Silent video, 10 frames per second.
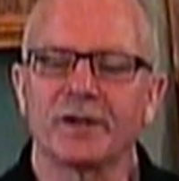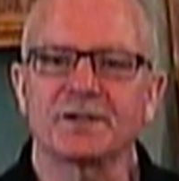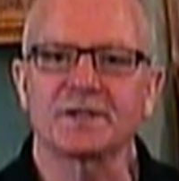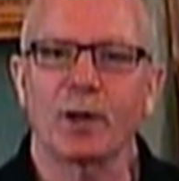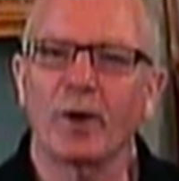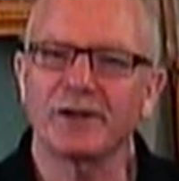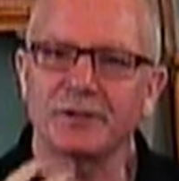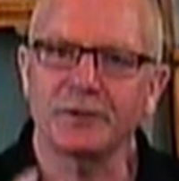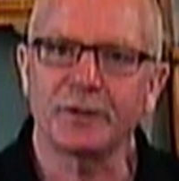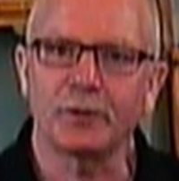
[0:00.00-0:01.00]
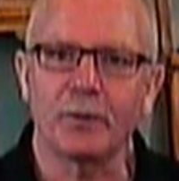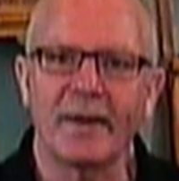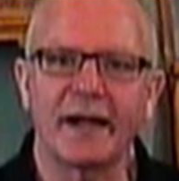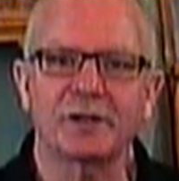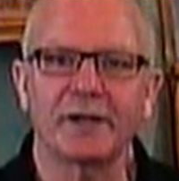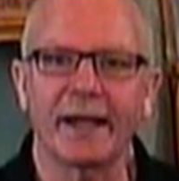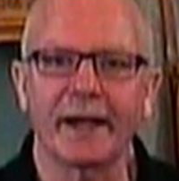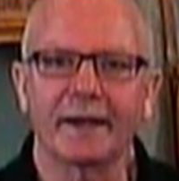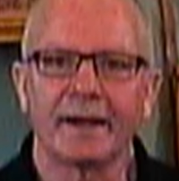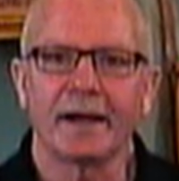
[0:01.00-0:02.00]
instance, I want you to imagine
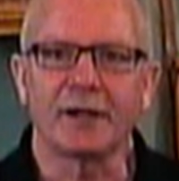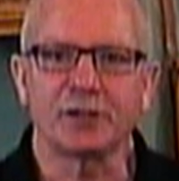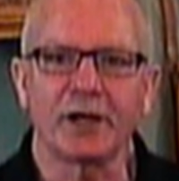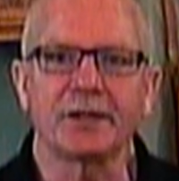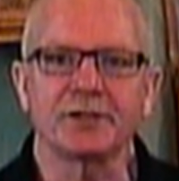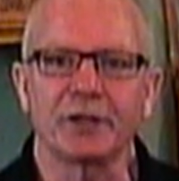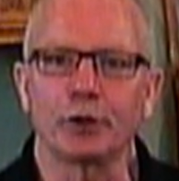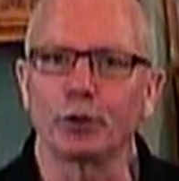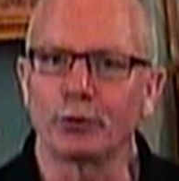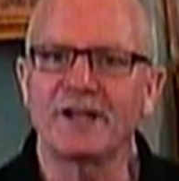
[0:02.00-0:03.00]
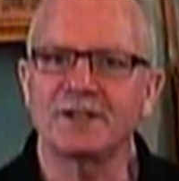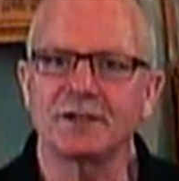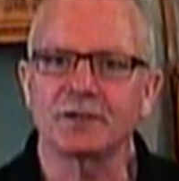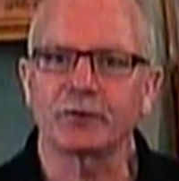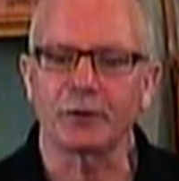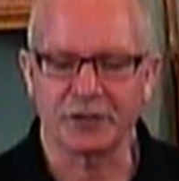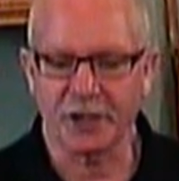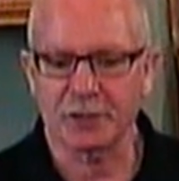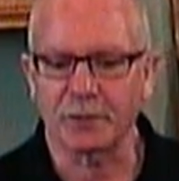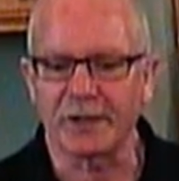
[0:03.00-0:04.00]
a judge in her reasons for
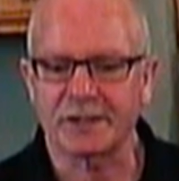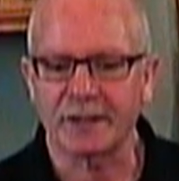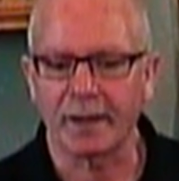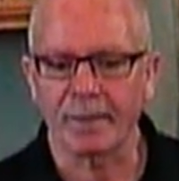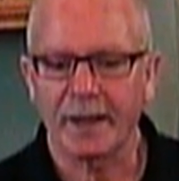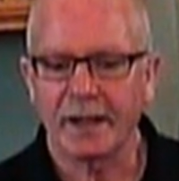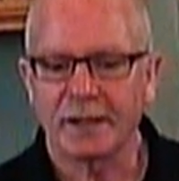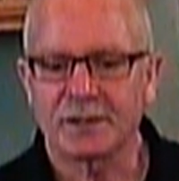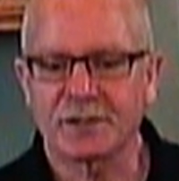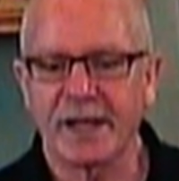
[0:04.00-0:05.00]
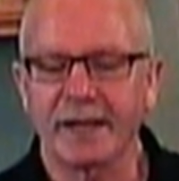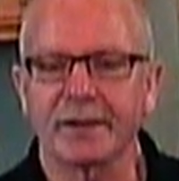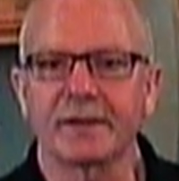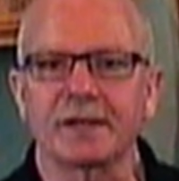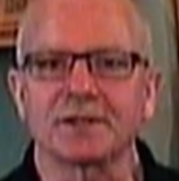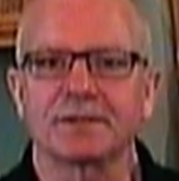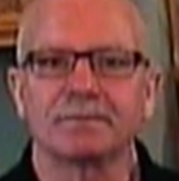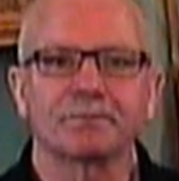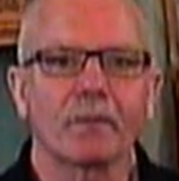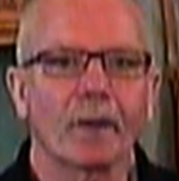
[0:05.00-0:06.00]
judgment saying
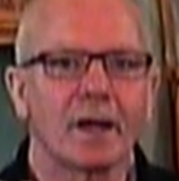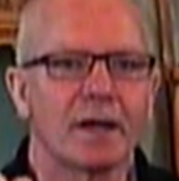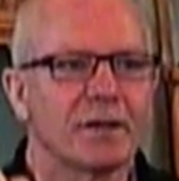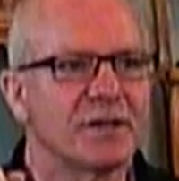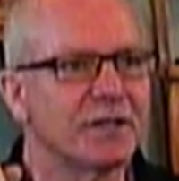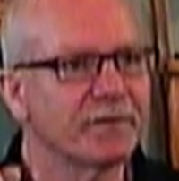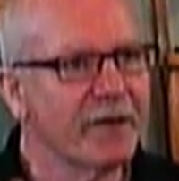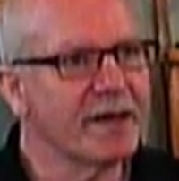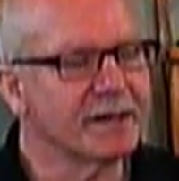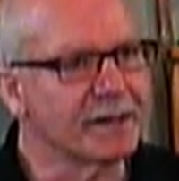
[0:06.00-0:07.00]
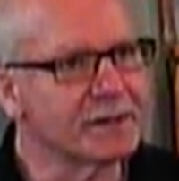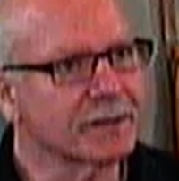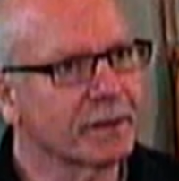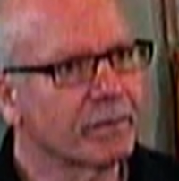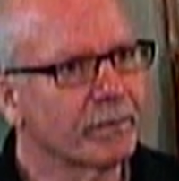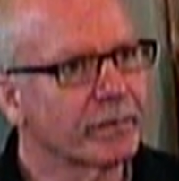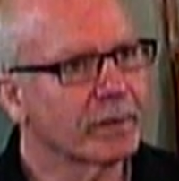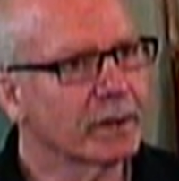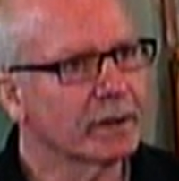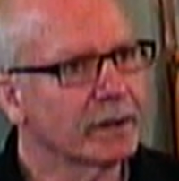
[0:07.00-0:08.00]
this: the defendant
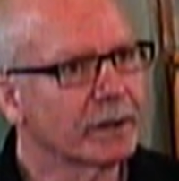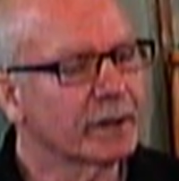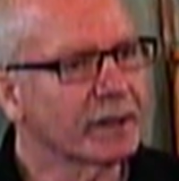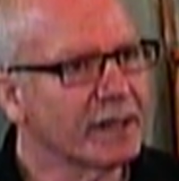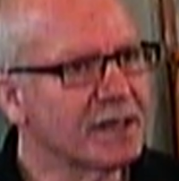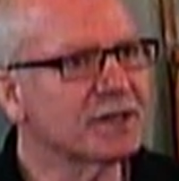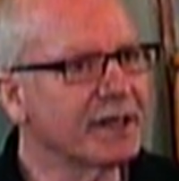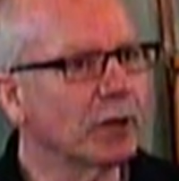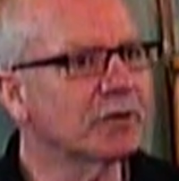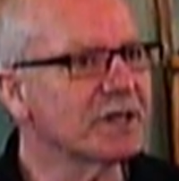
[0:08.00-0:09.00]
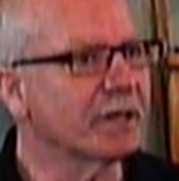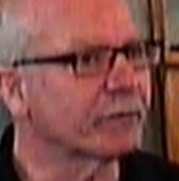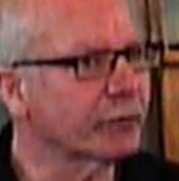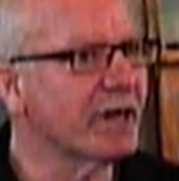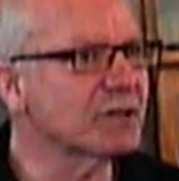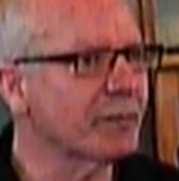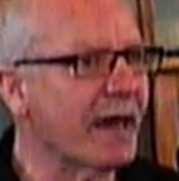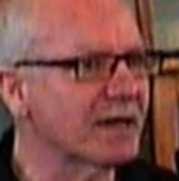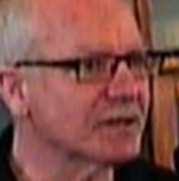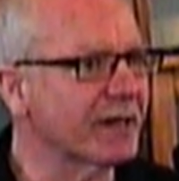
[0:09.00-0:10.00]
is guilty of
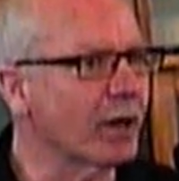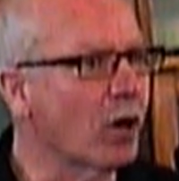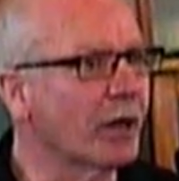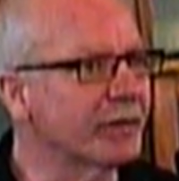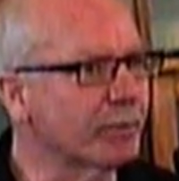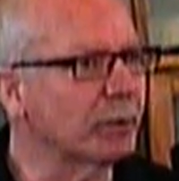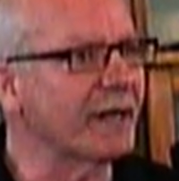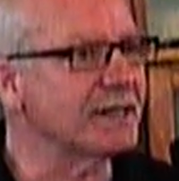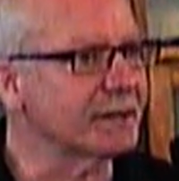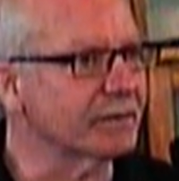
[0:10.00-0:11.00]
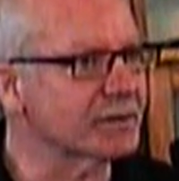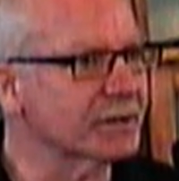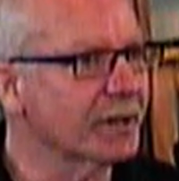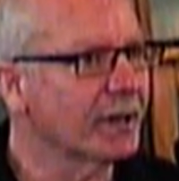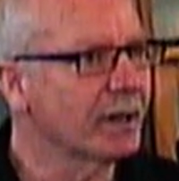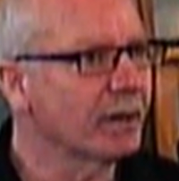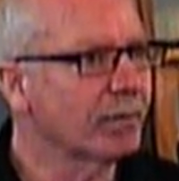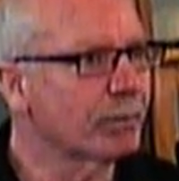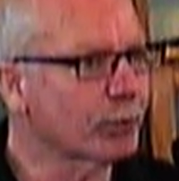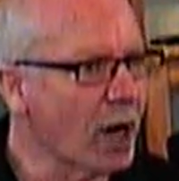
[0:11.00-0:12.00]
trespassing on the plaintiff's
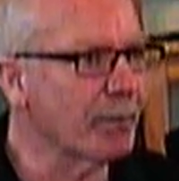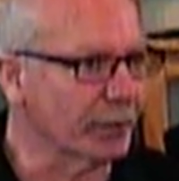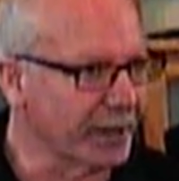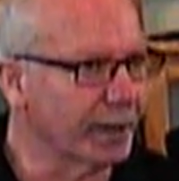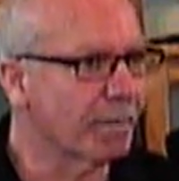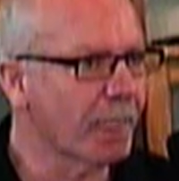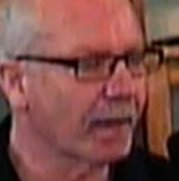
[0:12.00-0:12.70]
property,